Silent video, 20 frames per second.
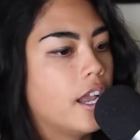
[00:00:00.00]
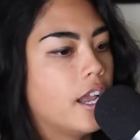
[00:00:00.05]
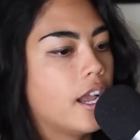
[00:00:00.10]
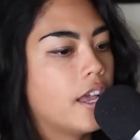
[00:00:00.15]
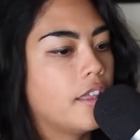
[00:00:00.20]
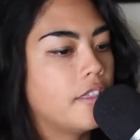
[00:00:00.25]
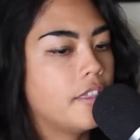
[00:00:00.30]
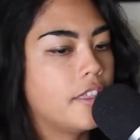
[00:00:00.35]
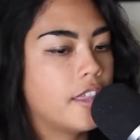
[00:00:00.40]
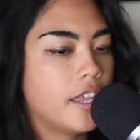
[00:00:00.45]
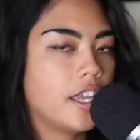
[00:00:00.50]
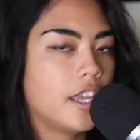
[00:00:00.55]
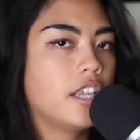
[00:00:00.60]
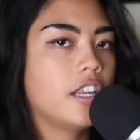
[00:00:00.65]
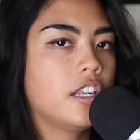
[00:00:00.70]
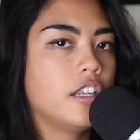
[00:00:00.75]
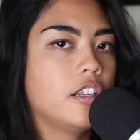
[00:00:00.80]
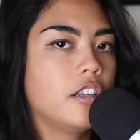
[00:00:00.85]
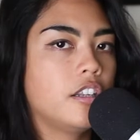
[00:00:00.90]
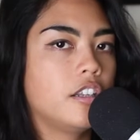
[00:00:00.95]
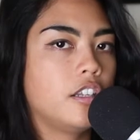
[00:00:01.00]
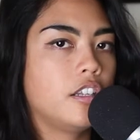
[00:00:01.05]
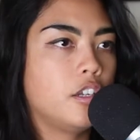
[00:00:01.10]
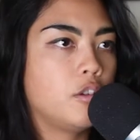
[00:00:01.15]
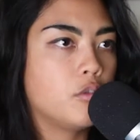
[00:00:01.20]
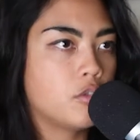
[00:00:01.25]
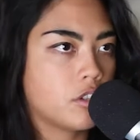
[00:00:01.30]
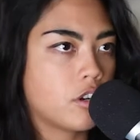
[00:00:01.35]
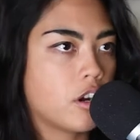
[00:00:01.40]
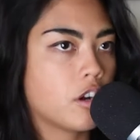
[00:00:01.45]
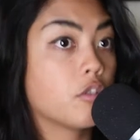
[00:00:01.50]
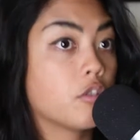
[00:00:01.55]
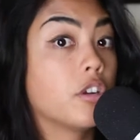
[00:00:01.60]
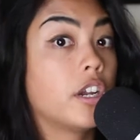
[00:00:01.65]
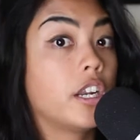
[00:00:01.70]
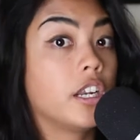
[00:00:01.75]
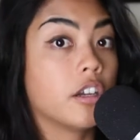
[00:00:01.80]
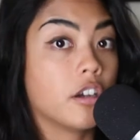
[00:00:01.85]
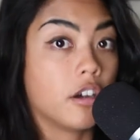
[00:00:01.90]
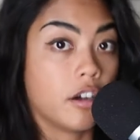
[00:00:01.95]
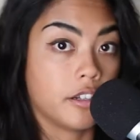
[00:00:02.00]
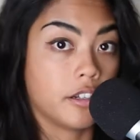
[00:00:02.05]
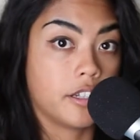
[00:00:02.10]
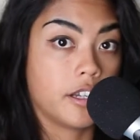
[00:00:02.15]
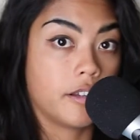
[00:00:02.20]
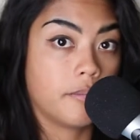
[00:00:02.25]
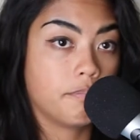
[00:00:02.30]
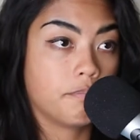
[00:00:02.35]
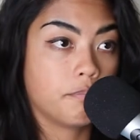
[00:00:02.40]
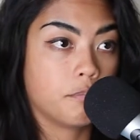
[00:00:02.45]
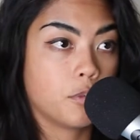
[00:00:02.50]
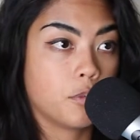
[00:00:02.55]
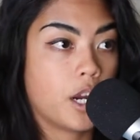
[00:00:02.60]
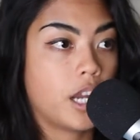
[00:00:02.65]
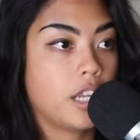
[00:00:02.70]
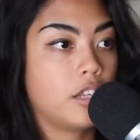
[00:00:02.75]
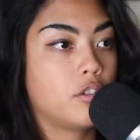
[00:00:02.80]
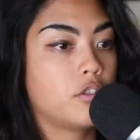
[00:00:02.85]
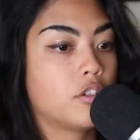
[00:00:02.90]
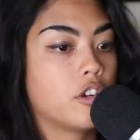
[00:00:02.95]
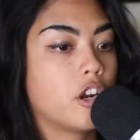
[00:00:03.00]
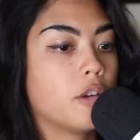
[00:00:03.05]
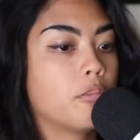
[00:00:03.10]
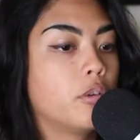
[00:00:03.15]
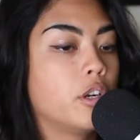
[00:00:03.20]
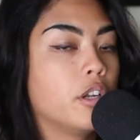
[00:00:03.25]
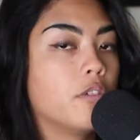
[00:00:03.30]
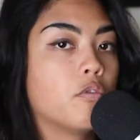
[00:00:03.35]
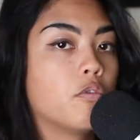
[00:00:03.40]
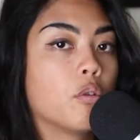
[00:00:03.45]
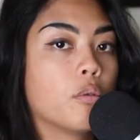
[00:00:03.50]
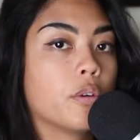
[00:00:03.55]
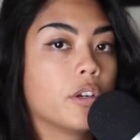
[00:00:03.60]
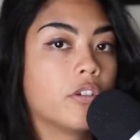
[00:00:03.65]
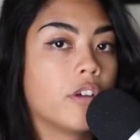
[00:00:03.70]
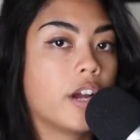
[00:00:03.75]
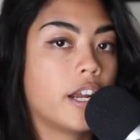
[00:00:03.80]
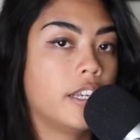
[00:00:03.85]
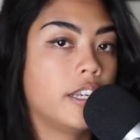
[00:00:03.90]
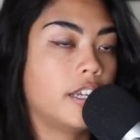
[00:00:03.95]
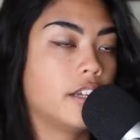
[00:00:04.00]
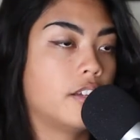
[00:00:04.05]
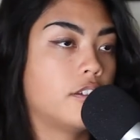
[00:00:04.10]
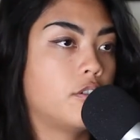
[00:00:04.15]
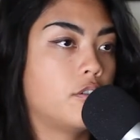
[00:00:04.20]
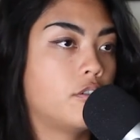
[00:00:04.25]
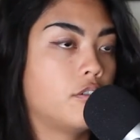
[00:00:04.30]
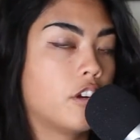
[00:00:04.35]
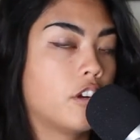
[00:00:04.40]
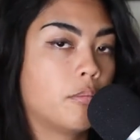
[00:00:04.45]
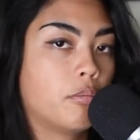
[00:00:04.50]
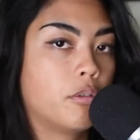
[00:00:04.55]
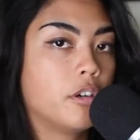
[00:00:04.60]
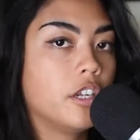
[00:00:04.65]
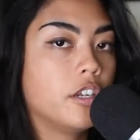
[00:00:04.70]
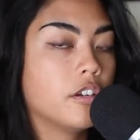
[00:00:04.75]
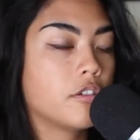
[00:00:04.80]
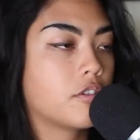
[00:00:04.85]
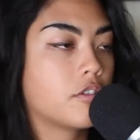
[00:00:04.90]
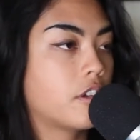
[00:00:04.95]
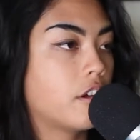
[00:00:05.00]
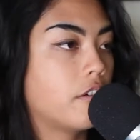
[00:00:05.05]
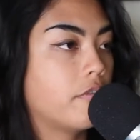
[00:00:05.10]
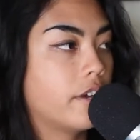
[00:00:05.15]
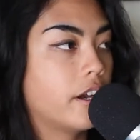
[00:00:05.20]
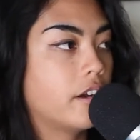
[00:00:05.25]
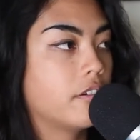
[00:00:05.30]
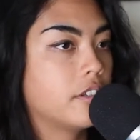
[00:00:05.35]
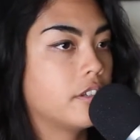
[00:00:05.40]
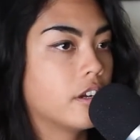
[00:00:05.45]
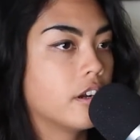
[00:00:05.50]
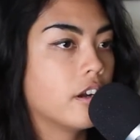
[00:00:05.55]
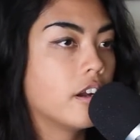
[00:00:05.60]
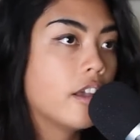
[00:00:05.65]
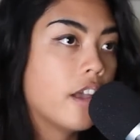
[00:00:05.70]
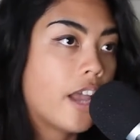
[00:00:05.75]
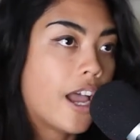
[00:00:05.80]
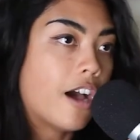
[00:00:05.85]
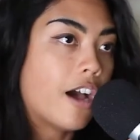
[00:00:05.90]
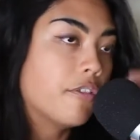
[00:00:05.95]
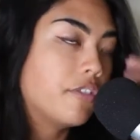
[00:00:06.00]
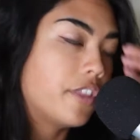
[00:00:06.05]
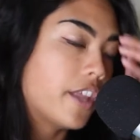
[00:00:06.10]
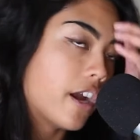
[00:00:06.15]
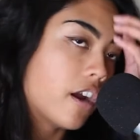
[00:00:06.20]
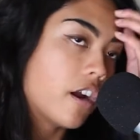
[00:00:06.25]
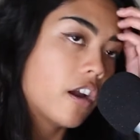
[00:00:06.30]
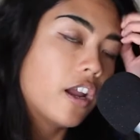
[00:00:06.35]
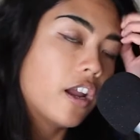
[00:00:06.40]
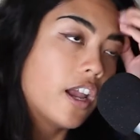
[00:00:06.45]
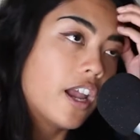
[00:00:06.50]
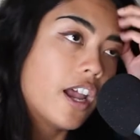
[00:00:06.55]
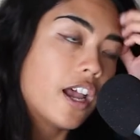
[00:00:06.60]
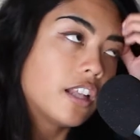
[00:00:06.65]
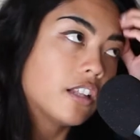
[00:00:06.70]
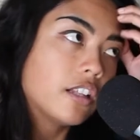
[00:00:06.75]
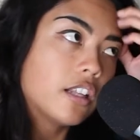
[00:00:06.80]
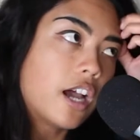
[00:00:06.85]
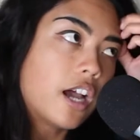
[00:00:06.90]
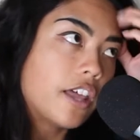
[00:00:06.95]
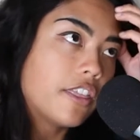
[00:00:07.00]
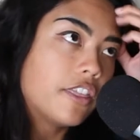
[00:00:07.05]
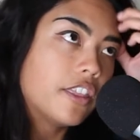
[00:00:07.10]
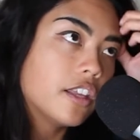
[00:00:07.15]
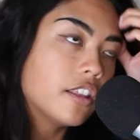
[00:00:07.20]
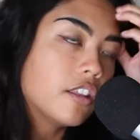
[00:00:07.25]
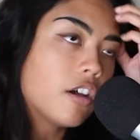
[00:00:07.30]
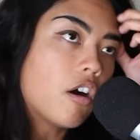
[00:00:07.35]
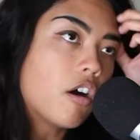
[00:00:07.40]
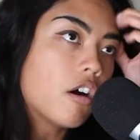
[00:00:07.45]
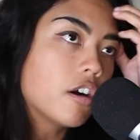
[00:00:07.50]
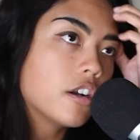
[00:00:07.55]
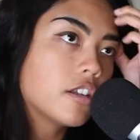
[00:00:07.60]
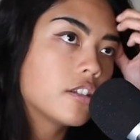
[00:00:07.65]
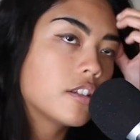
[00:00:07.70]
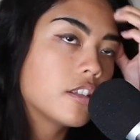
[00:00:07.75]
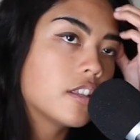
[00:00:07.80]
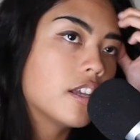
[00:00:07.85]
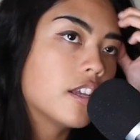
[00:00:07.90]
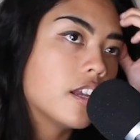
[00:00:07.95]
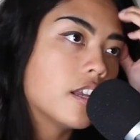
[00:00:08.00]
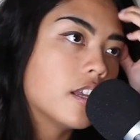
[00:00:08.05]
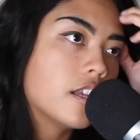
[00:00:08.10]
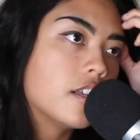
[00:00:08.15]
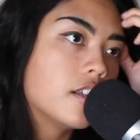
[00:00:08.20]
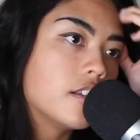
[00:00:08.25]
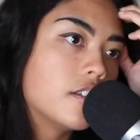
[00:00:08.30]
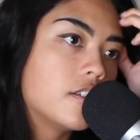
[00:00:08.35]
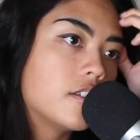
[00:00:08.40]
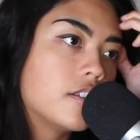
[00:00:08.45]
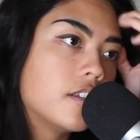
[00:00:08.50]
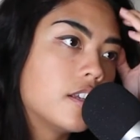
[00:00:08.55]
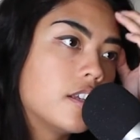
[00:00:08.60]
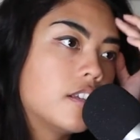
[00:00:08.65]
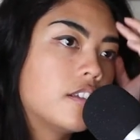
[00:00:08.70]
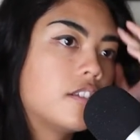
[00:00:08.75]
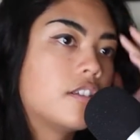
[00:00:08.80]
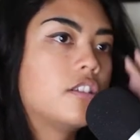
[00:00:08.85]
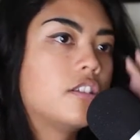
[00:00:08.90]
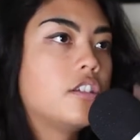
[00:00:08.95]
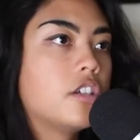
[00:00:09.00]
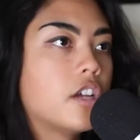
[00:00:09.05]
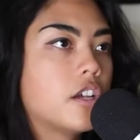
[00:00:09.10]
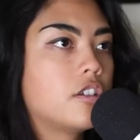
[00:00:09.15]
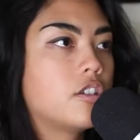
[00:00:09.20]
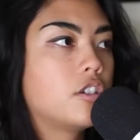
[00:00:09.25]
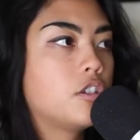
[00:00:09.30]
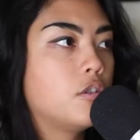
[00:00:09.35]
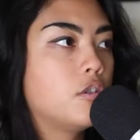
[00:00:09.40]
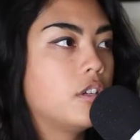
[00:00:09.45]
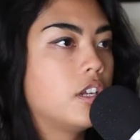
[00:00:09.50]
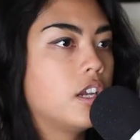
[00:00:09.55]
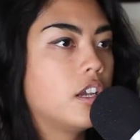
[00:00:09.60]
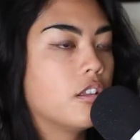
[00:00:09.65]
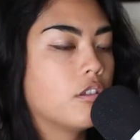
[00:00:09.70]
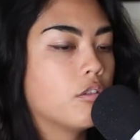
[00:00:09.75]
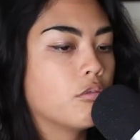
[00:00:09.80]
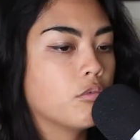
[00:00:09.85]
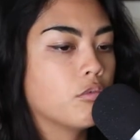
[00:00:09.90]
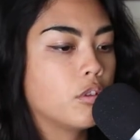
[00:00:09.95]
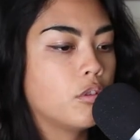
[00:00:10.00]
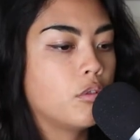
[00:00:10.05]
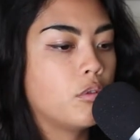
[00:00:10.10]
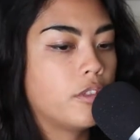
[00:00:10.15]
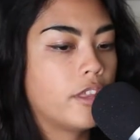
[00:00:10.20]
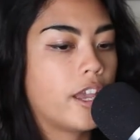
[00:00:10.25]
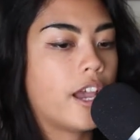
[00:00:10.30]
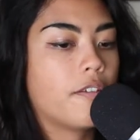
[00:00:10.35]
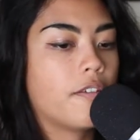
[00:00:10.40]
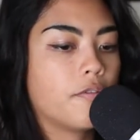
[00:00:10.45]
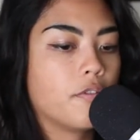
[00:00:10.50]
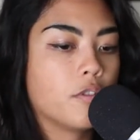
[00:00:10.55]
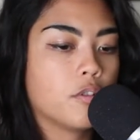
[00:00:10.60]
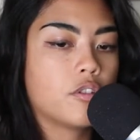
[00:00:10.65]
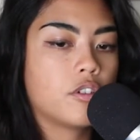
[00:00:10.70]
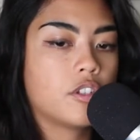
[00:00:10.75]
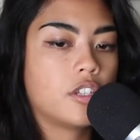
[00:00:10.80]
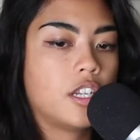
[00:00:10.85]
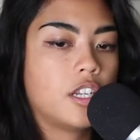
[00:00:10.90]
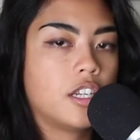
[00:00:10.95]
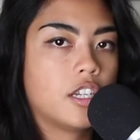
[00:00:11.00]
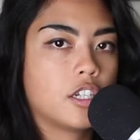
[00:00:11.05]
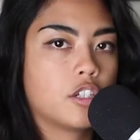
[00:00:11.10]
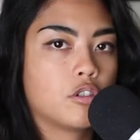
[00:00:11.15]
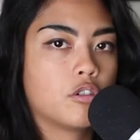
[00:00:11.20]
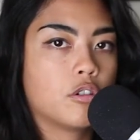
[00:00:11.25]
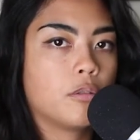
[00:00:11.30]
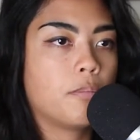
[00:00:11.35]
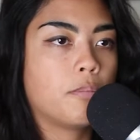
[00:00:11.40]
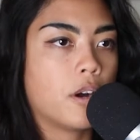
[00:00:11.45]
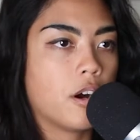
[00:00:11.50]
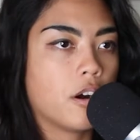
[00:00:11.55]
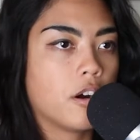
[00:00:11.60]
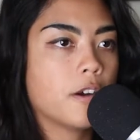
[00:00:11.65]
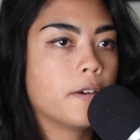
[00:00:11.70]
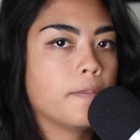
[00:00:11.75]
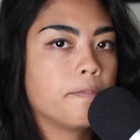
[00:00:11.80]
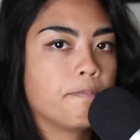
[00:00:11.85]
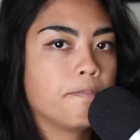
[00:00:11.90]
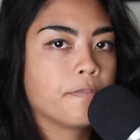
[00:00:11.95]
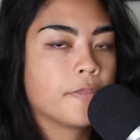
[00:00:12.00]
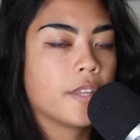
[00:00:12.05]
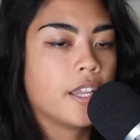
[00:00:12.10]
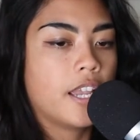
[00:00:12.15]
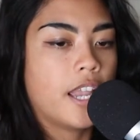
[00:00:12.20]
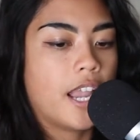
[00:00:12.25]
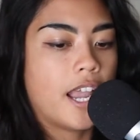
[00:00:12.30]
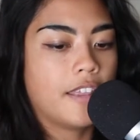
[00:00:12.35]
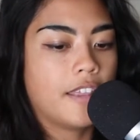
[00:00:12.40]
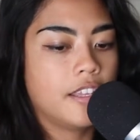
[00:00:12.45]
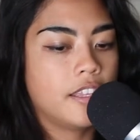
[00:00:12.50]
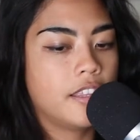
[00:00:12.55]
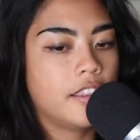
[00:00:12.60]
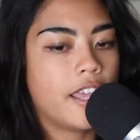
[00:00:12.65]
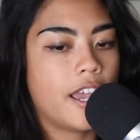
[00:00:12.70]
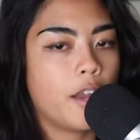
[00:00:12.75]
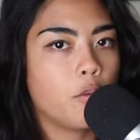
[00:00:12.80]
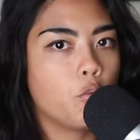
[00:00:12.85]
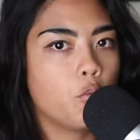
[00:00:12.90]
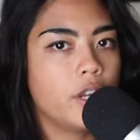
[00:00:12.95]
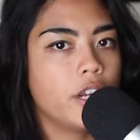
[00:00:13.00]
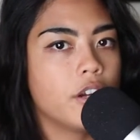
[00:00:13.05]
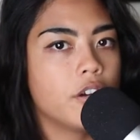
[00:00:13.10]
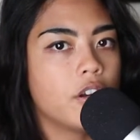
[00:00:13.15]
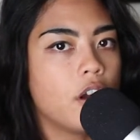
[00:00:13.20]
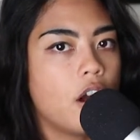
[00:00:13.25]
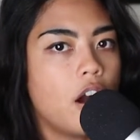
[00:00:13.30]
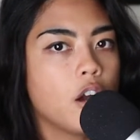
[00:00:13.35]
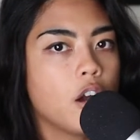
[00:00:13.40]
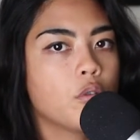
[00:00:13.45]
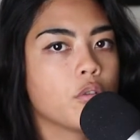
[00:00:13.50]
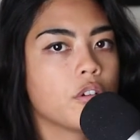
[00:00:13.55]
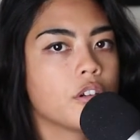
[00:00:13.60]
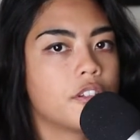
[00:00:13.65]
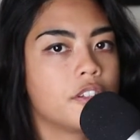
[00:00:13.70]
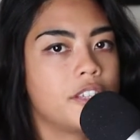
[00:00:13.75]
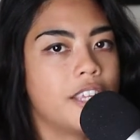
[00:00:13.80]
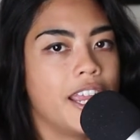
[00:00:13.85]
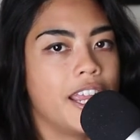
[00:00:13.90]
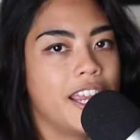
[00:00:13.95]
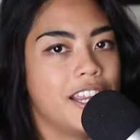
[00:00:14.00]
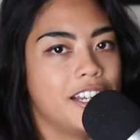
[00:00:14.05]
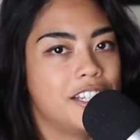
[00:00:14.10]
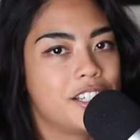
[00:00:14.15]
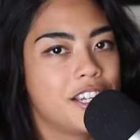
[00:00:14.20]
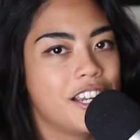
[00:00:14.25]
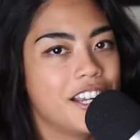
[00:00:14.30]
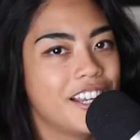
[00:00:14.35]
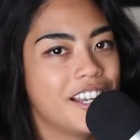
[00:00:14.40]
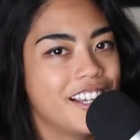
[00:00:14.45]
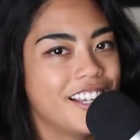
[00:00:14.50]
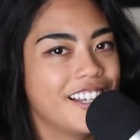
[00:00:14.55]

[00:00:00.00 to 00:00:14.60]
And then you start creating content. Right? You start putting forward your ideas. You start putting yourself out there. And I think the hardest thing is just to get through that first initial part and then that weird, awkward stage